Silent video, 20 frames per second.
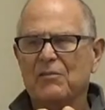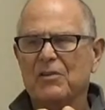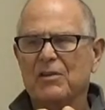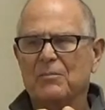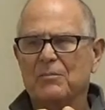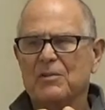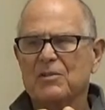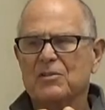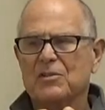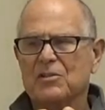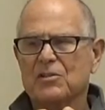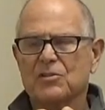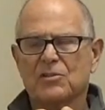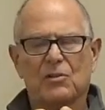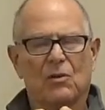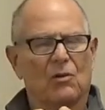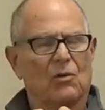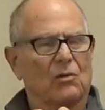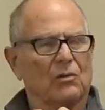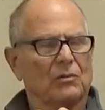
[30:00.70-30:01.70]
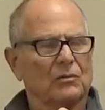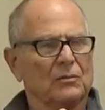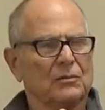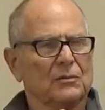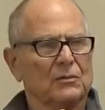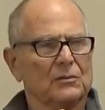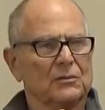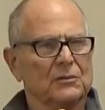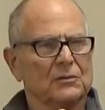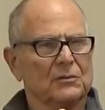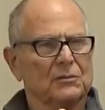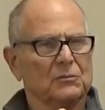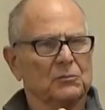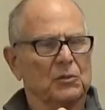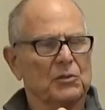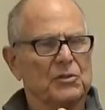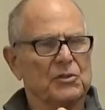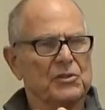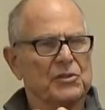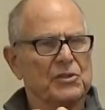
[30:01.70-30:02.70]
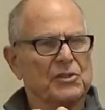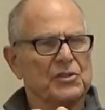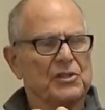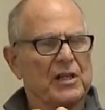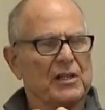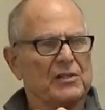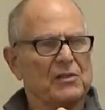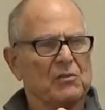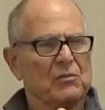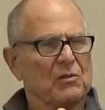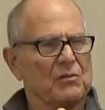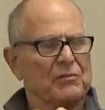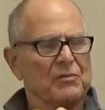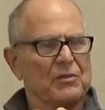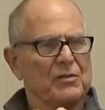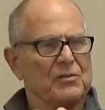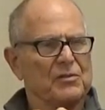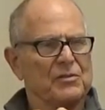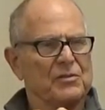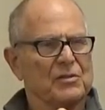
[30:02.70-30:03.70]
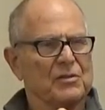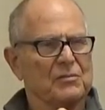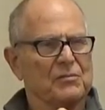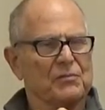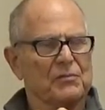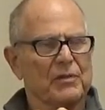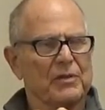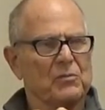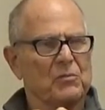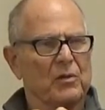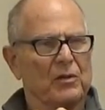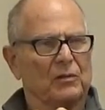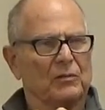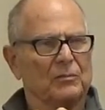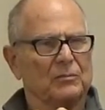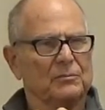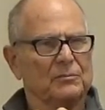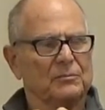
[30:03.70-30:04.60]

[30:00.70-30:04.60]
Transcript: of him is his soul, which right. is the center of his uh, free will,